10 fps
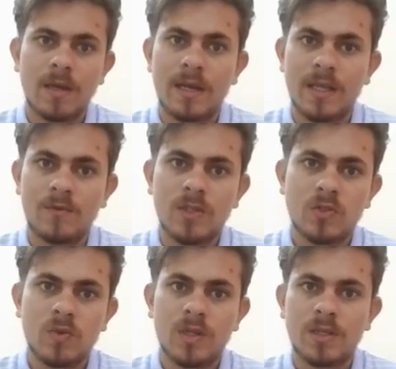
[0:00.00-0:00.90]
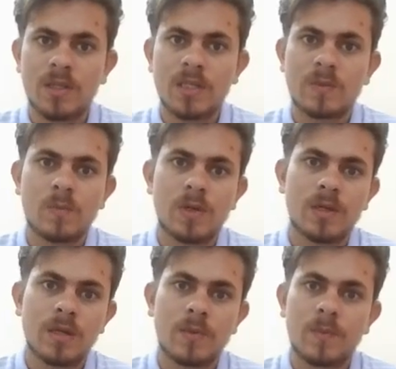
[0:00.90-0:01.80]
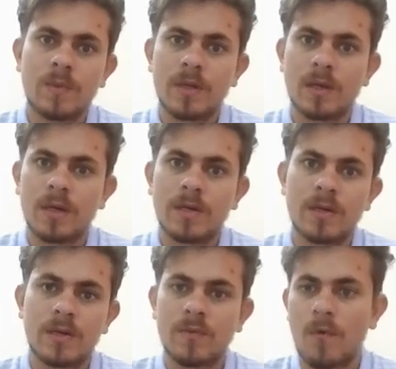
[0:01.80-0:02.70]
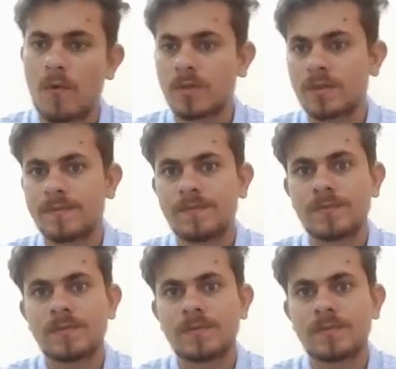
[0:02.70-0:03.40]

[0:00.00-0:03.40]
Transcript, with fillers: And eventually they split up and later divorce.